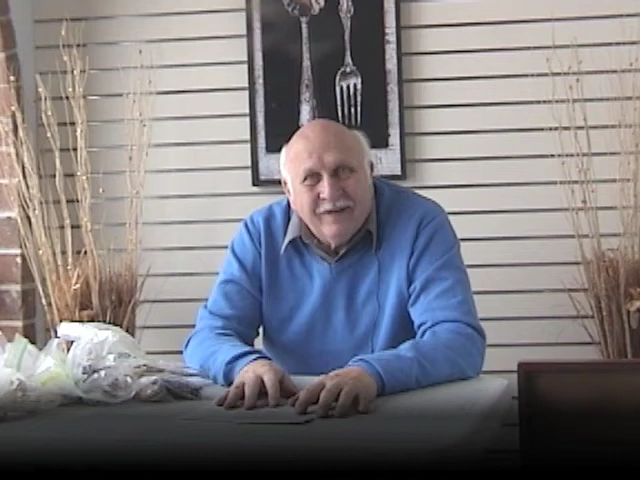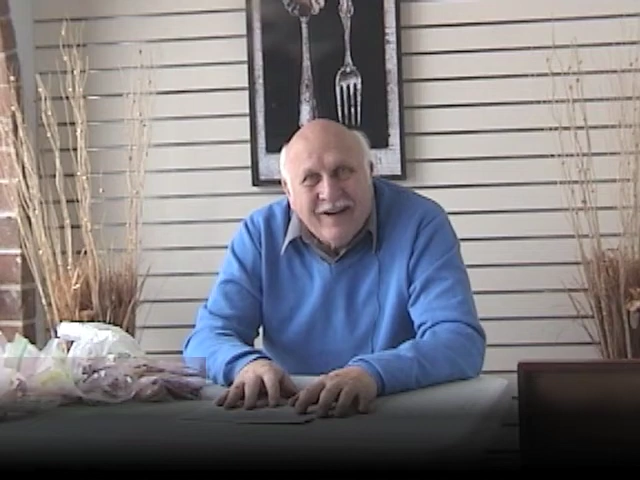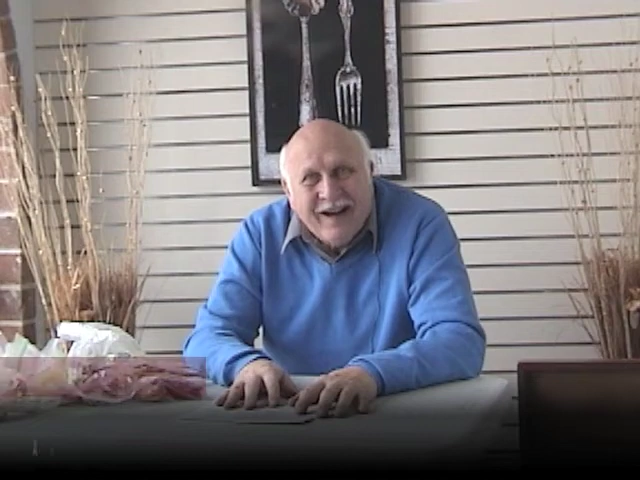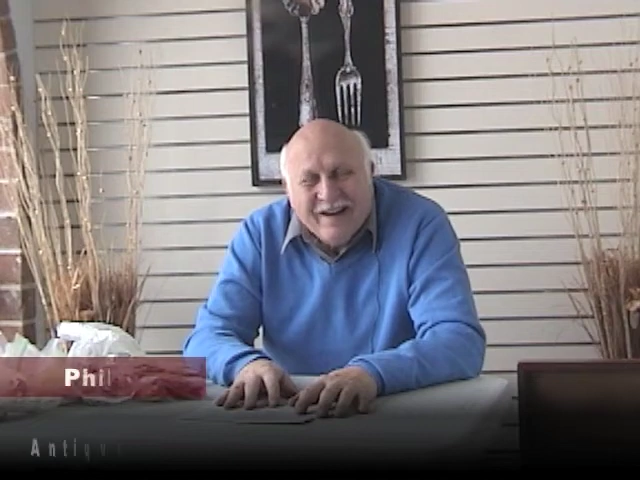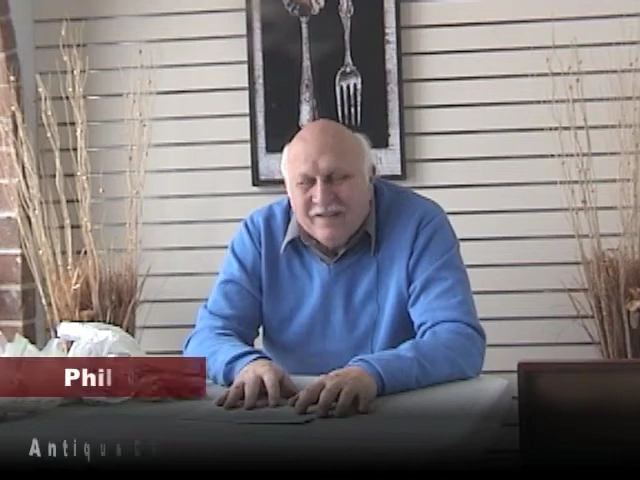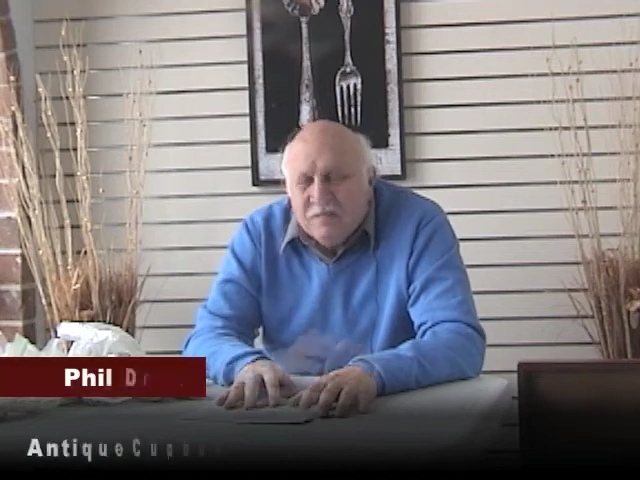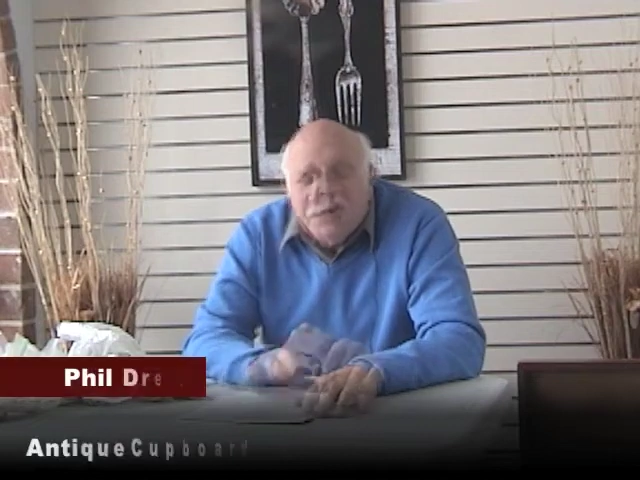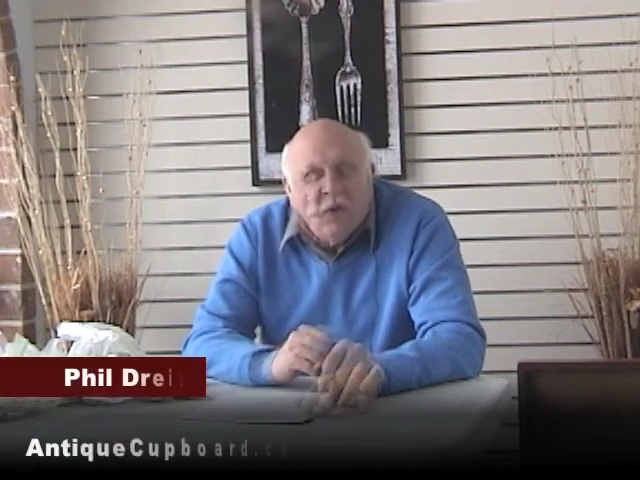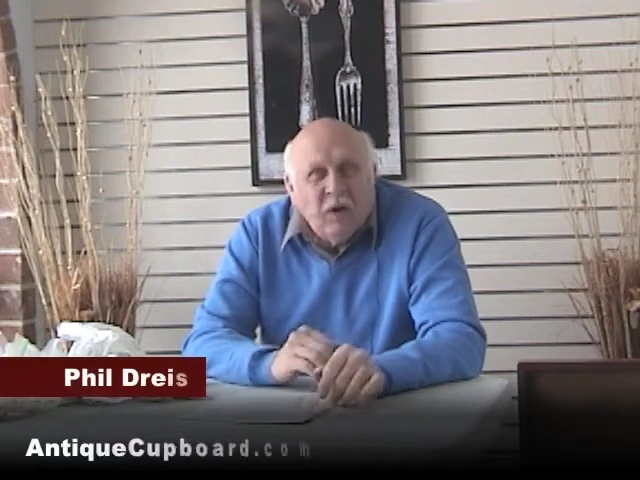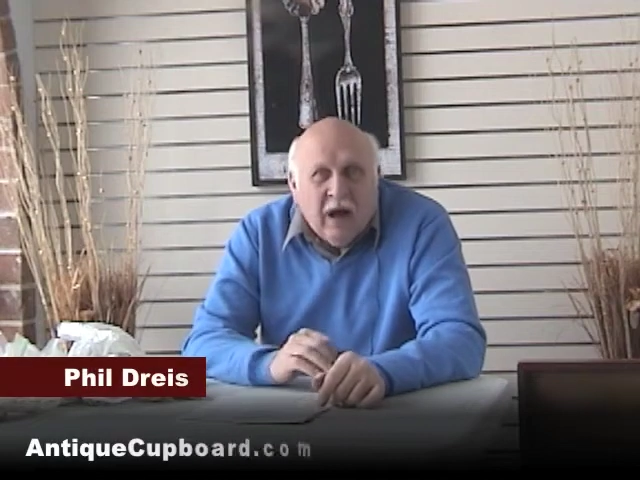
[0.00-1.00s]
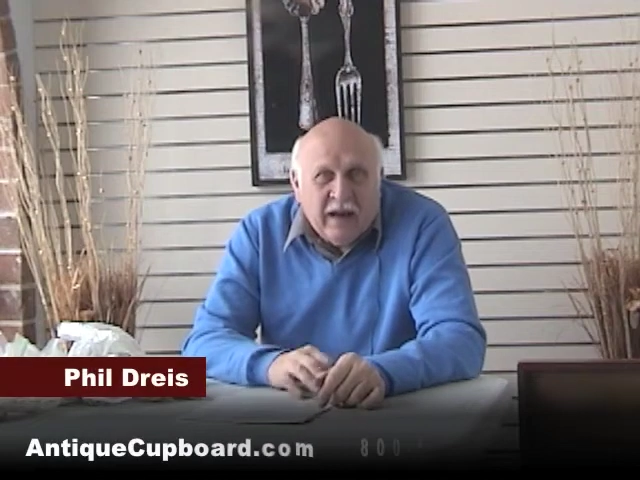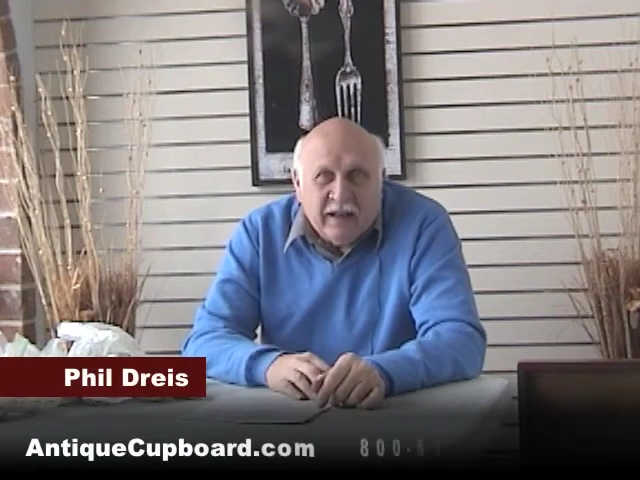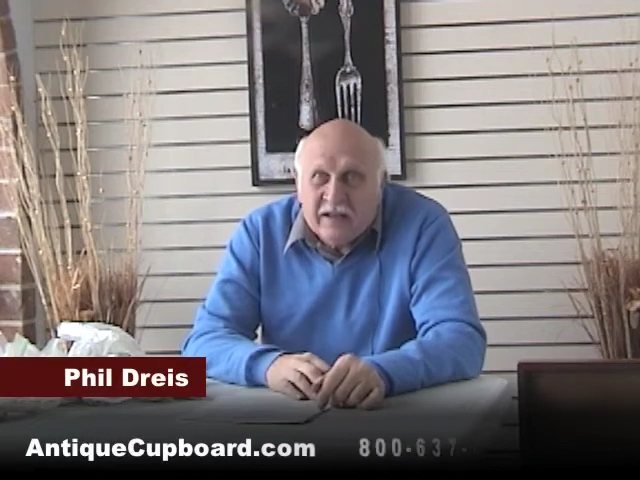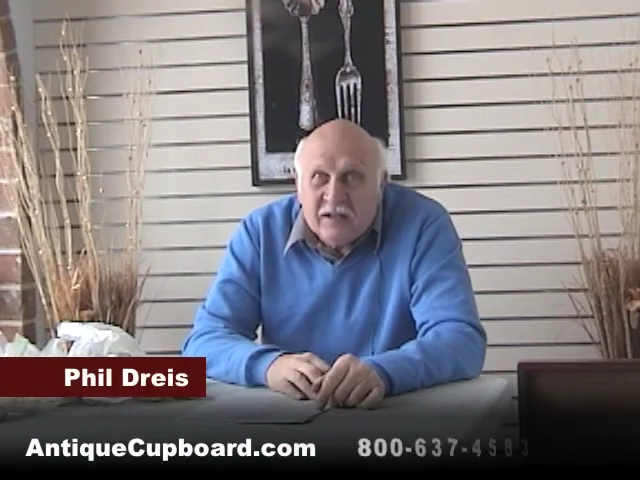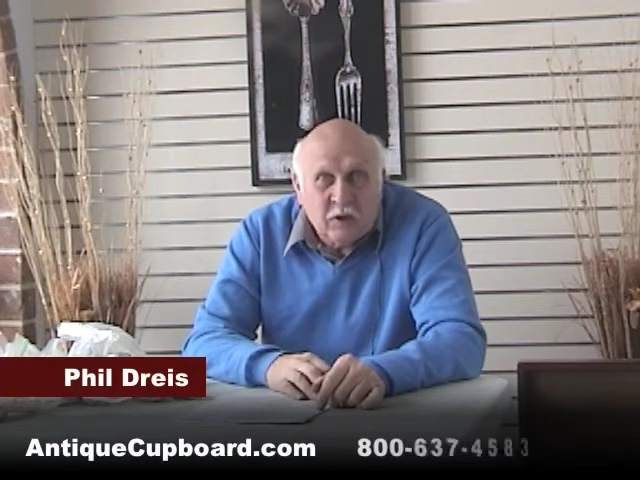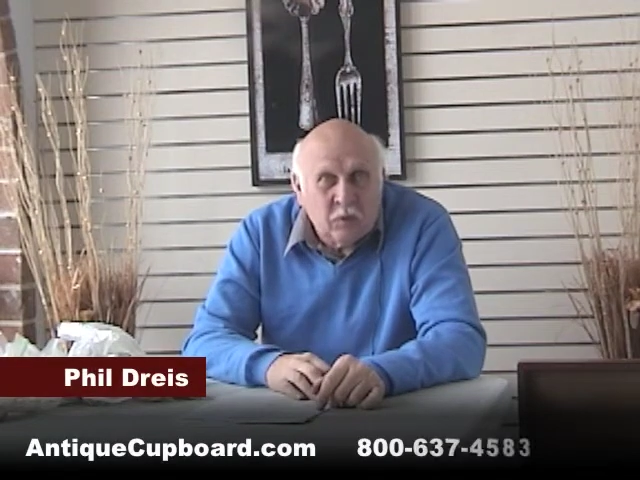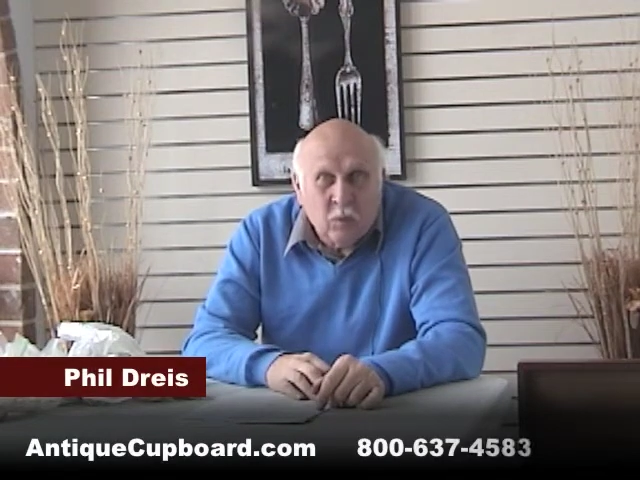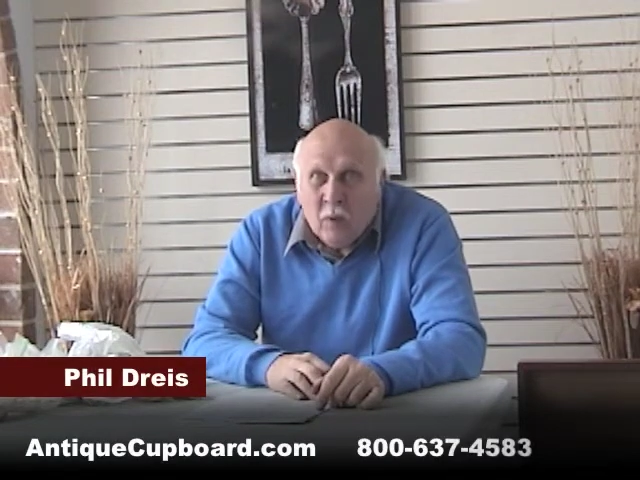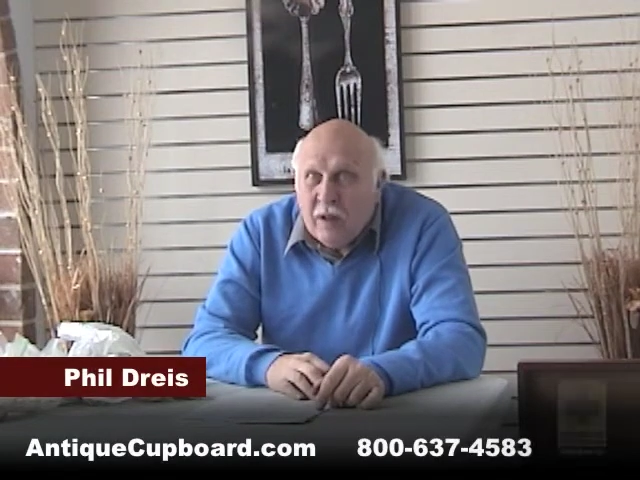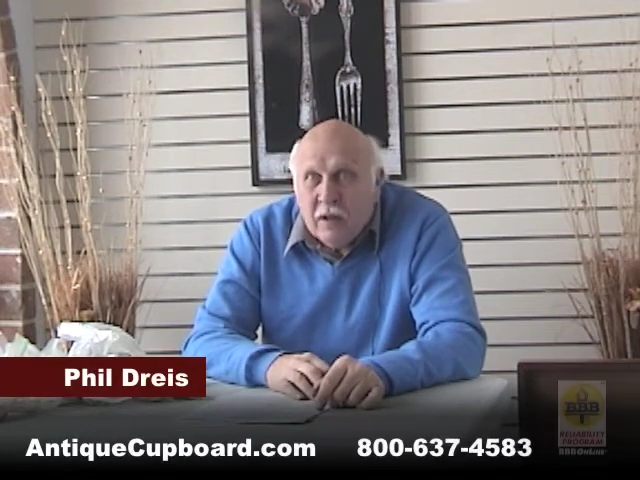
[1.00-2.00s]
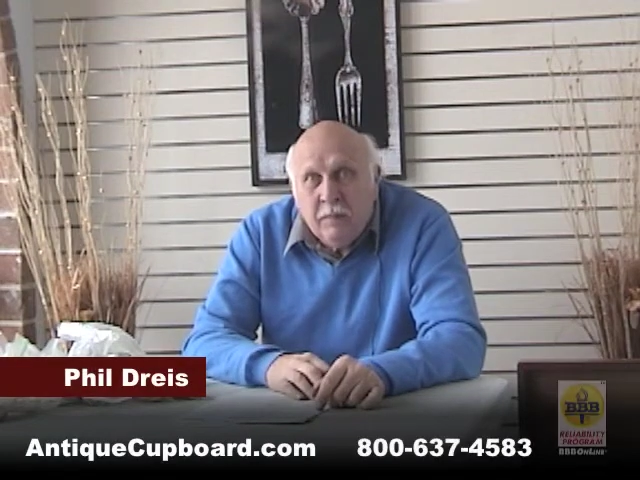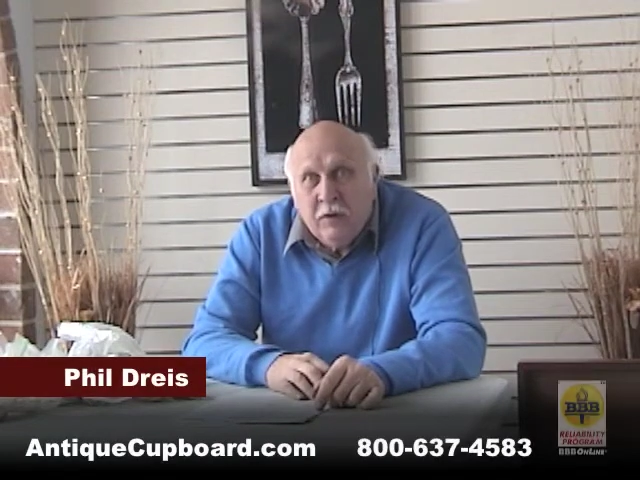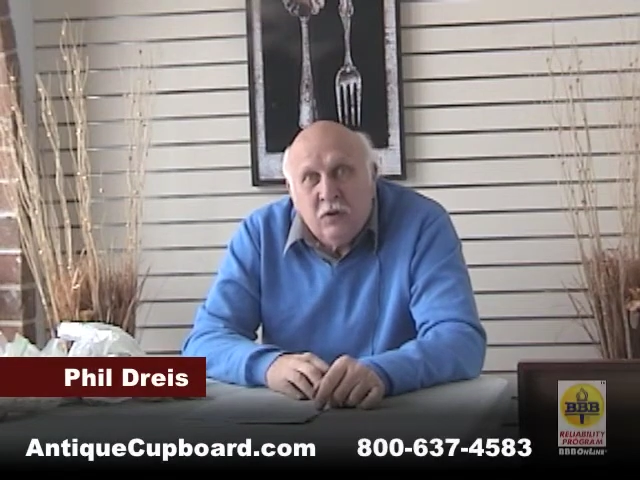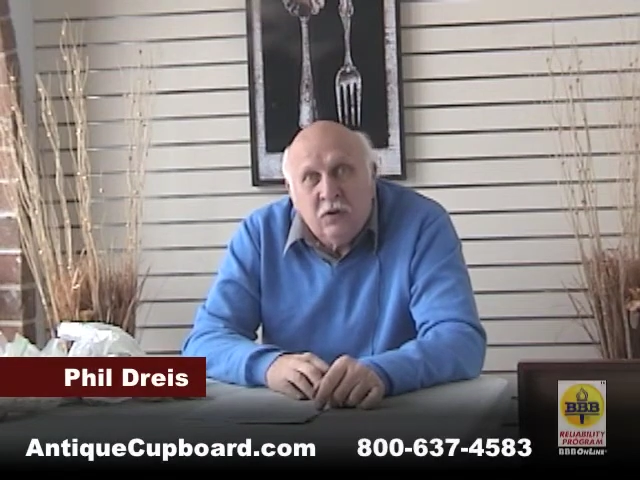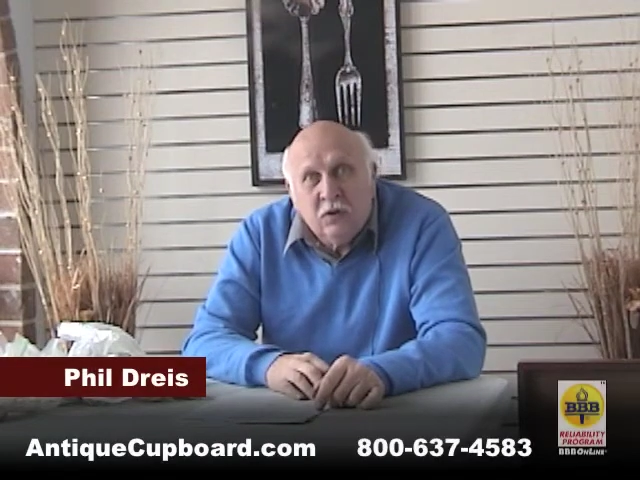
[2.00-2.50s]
Hi, I'd like to welcome you